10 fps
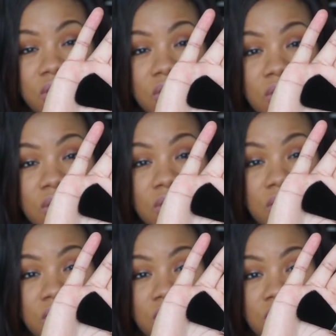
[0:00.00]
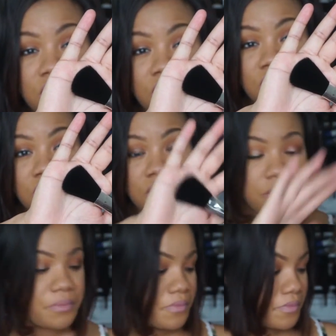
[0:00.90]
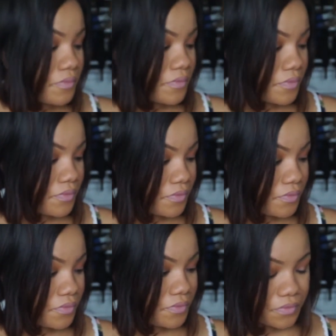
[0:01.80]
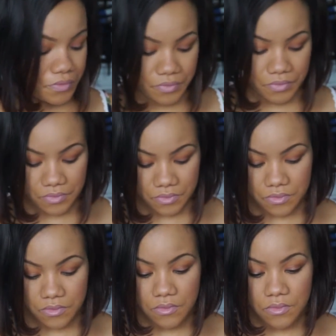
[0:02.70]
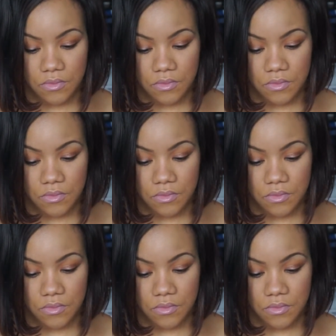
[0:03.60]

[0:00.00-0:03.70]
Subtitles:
Nothing is said.